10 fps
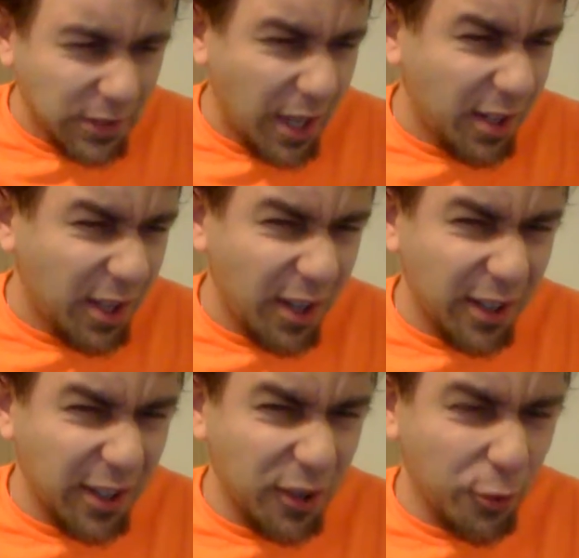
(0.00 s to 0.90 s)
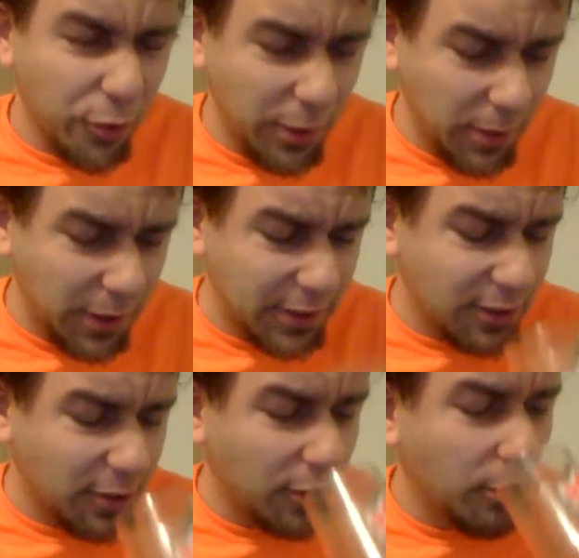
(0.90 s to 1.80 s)
Kind of got like a creaminess
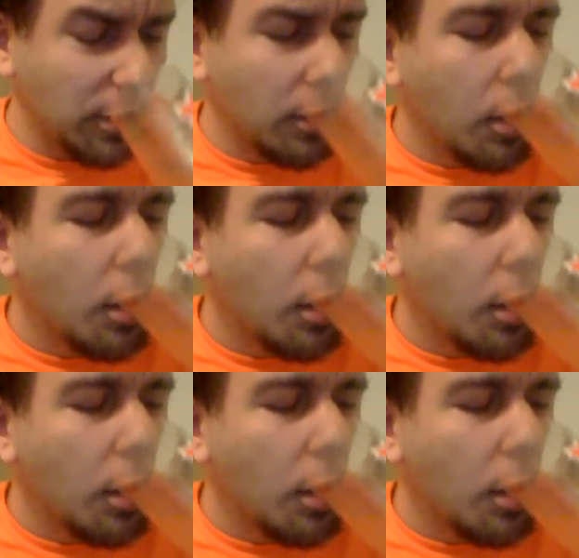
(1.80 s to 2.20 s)
a little bit.